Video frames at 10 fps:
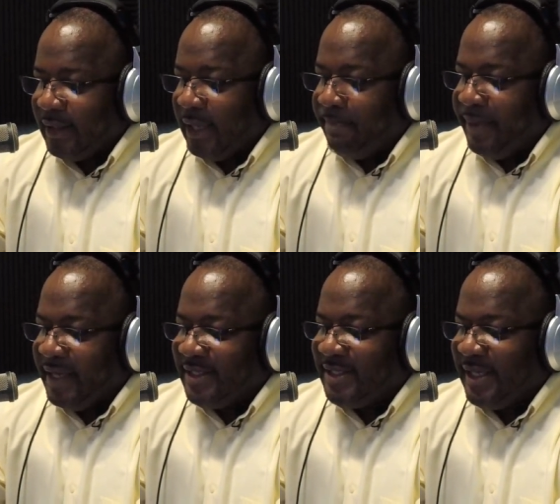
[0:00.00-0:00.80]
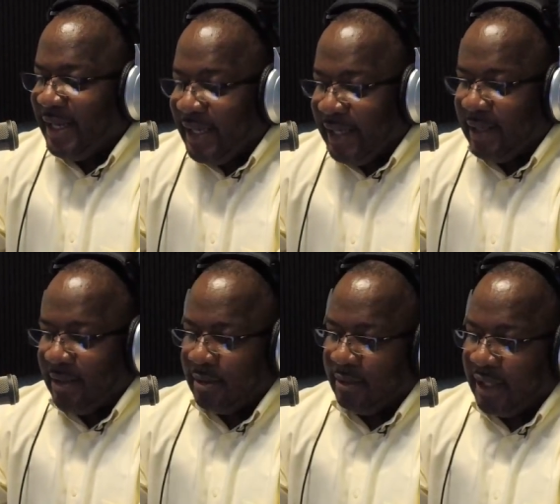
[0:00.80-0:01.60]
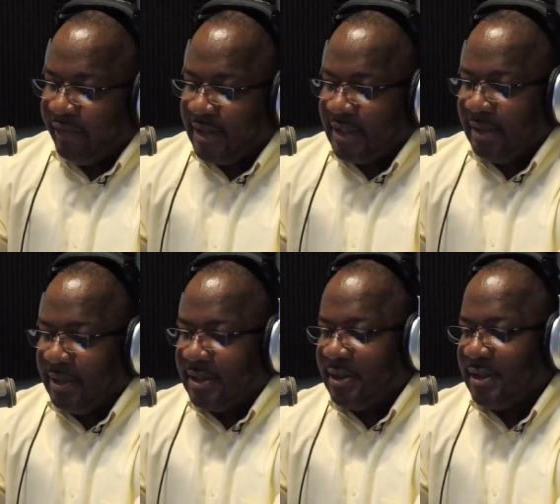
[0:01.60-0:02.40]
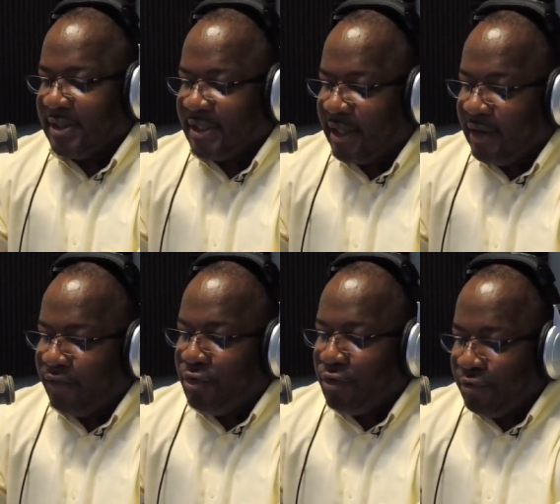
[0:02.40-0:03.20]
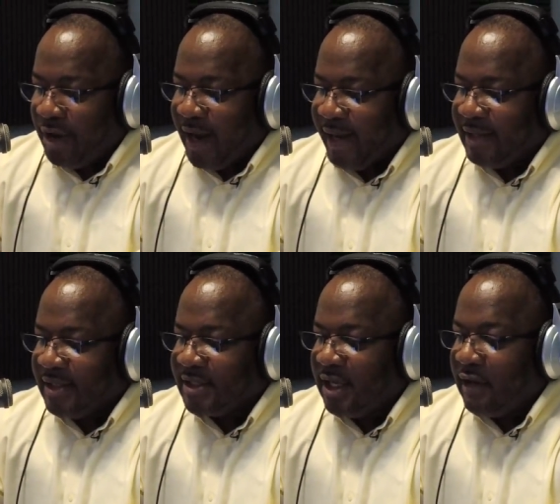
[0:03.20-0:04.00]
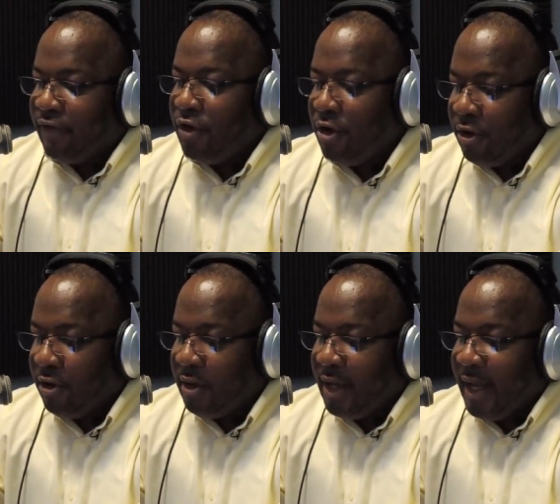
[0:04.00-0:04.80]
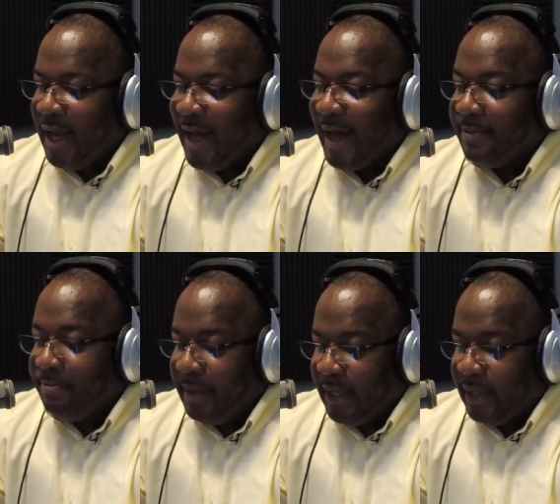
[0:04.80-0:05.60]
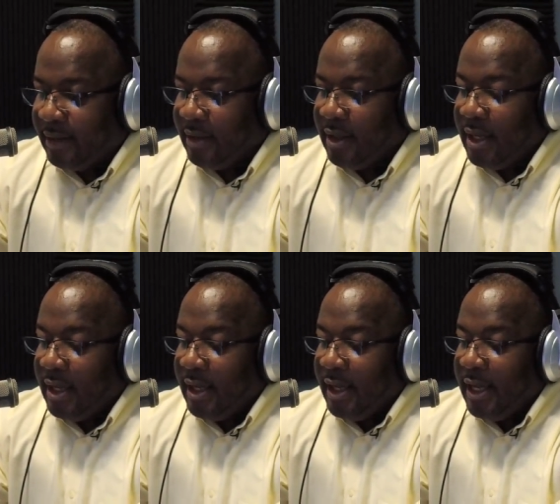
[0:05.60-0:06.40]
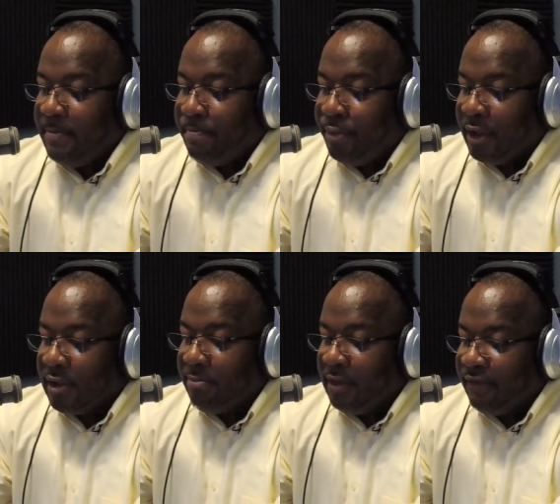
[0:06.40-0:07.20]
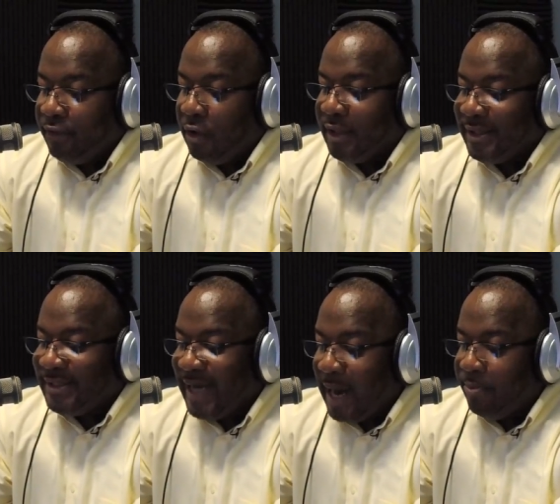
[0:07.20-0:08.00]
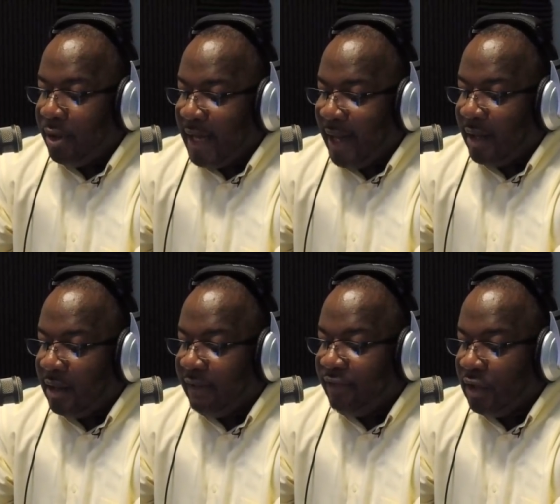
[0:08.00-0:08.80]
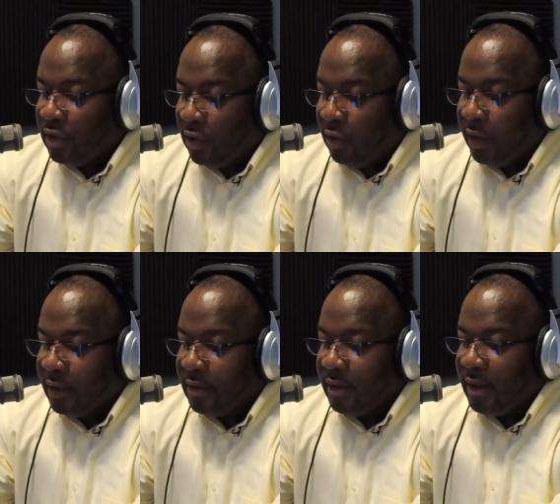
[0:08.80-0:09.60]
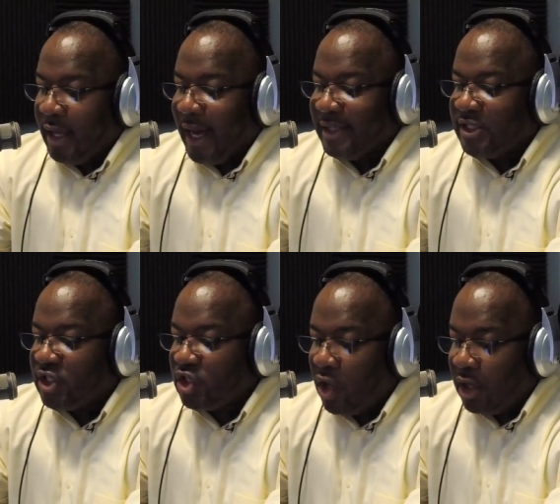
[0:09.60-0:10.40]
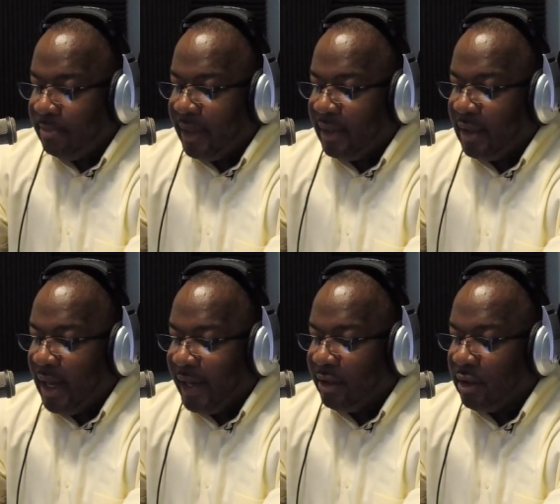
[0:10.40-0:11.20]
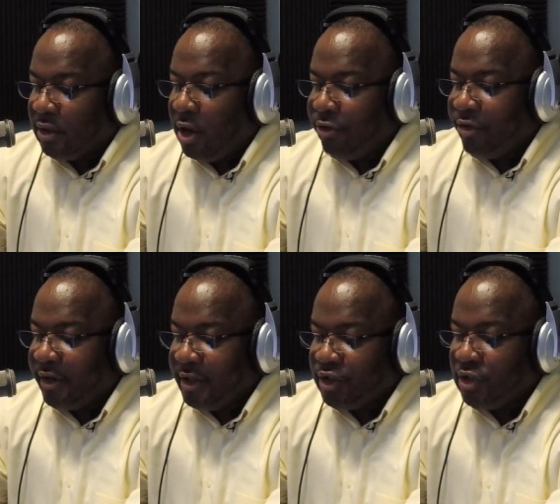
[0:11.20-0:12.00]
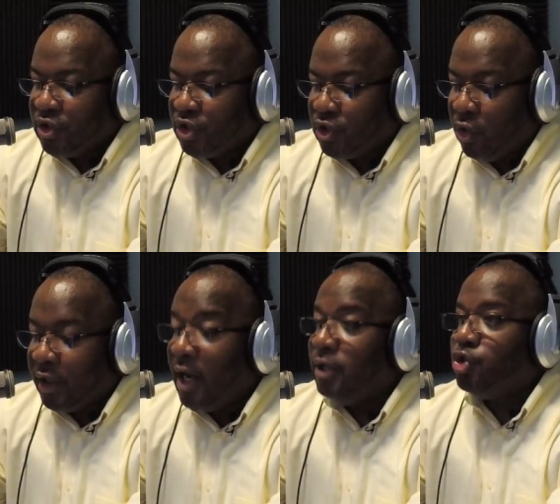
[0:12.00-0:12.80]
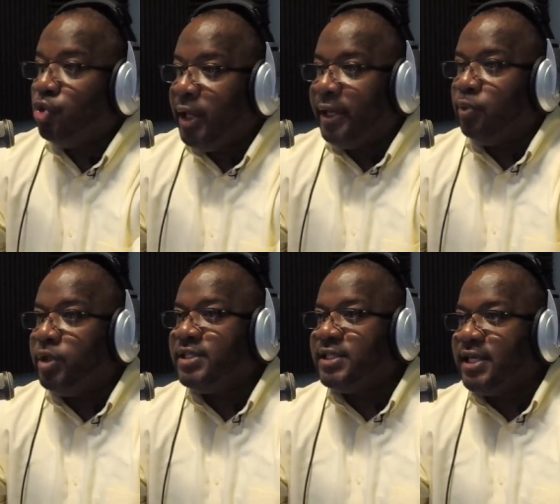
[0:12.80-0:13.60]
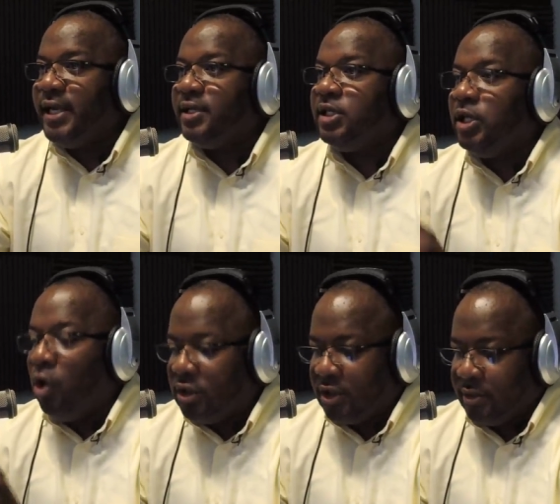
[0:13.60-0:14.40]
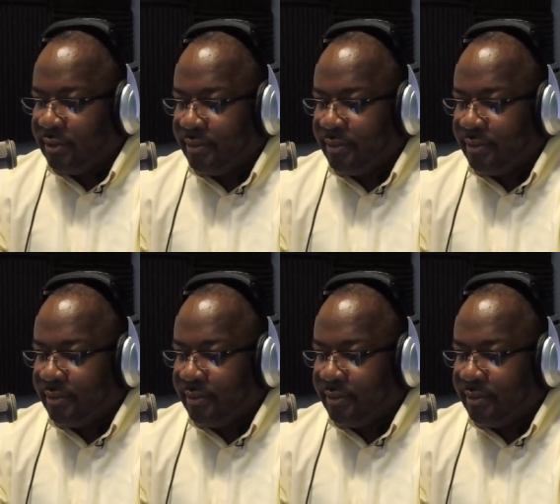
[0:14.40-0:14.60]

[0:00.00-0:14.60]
that Bezalel, whatever his name is, the son of Uri, the son of Hur, had made. He put before the tabernacle of the Lord, and Solomon and the congregation sought unto it. What is this it? The altar.